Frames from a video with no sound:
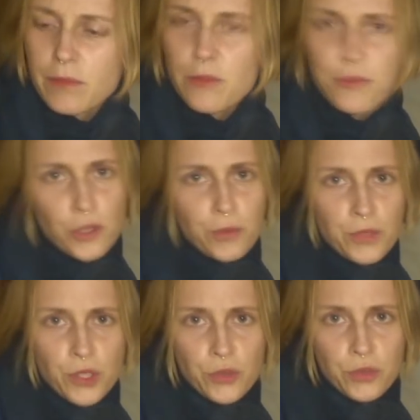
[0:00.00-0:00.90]
firm
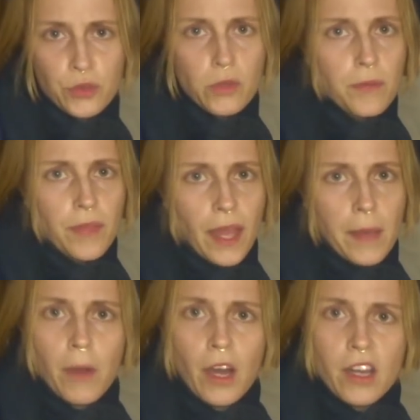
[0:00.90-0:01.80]
tofu. I
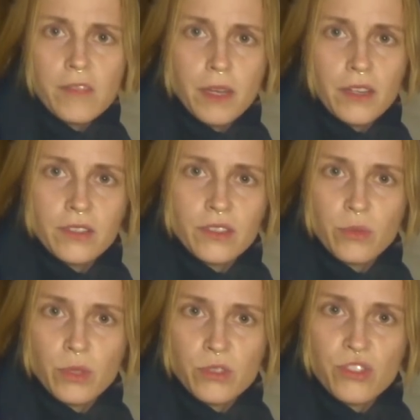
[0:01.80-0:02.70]
bought it because it
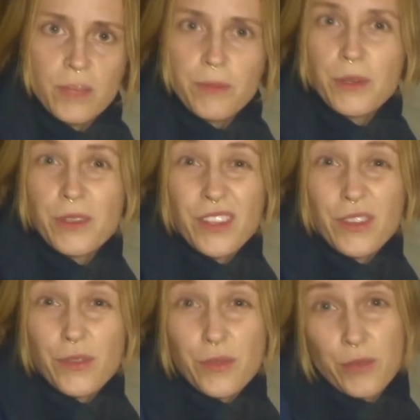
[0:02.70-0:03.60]
was cheaper than the
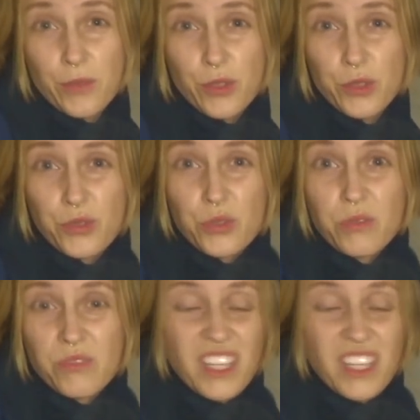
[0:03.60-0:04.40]
firm tofu.